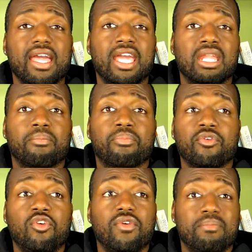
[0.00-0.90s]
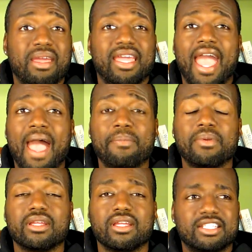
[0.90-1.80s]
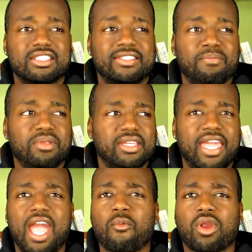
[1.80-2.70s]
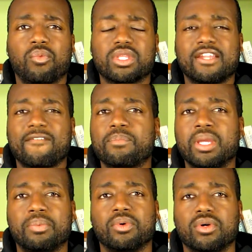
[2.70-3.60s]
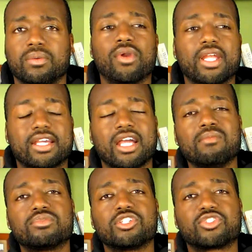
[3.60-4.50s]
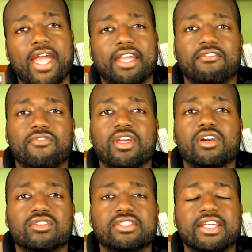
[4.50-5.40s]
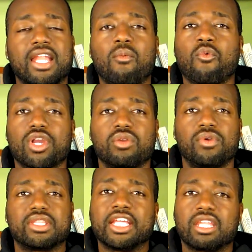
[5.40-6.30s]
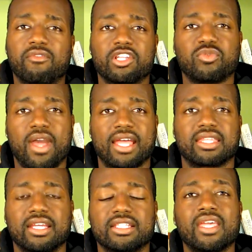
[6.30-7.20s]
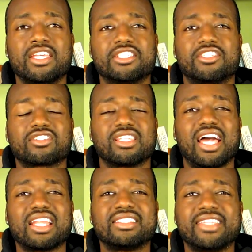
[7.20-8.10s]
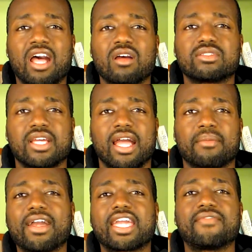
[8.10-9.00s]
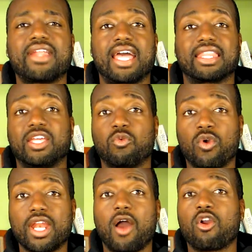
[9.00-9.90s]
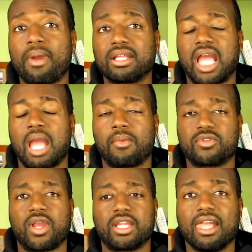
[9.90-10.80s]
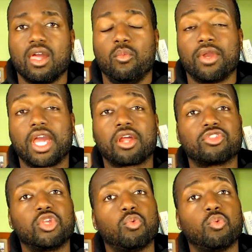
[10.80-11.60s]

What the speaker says: and improve and make happy. I just simply can't work with enough people. When it comes to track and field and I'm working with individual athletes, there's a lot of downtime. If I give an athlete 1 hour of my time of training, we gotta go through